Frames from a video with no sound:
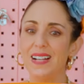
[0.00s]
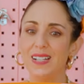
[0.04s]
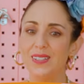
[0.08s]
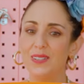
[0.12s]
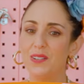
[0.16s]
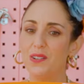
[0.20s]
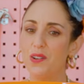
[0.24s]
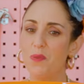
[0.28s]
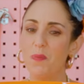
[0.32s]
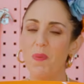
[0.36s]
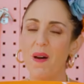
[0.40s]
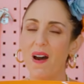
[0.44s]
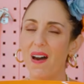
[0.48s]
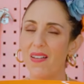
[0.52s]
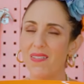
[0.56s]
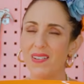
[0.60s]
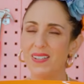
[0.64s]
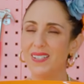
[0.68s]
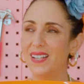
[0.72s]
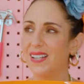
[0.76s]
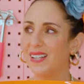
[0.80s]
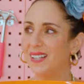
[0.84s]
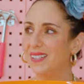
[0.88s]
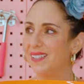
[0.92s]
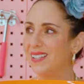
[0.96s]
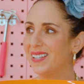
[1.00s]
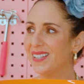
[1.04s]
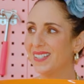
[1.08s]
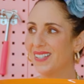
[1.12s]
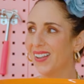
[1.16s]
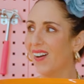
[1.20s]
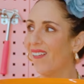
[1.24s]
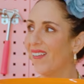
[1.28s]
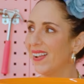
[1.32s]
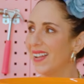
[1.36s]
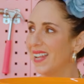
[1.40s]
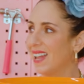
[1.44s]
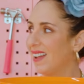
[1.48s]
did you buy this at a
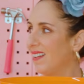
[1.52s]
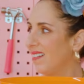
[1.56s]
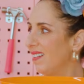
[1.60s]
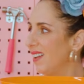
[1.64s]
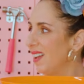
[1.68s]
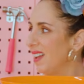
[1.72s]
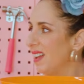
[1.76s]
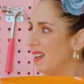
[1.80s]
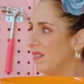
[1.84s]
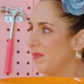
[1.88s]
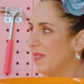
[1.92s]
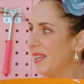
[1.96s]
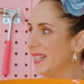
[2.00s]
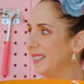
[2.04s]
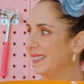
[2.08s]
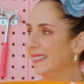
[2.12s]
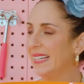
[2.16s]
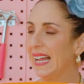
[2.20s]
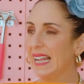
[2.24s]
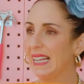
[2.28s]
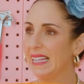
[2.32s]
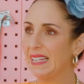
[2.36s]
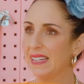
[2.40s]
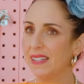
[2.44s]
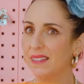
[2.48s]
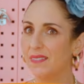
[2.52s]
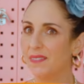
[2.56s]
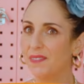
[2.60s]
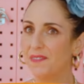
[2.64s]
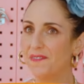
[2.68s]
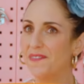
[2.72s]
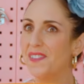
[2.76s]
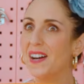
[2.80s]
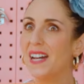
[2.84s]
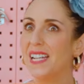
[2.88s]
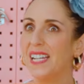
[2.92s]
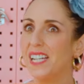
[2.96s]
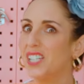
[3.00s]
designer Italian
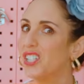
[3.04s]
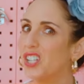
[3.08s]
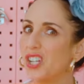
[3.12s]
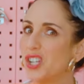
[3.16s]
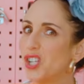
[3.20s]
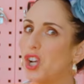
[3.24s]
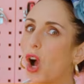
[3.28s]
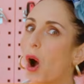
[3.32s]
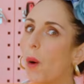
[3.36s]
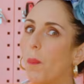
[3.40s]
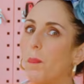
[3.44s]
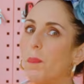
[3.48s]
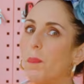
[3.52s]
furniture shop?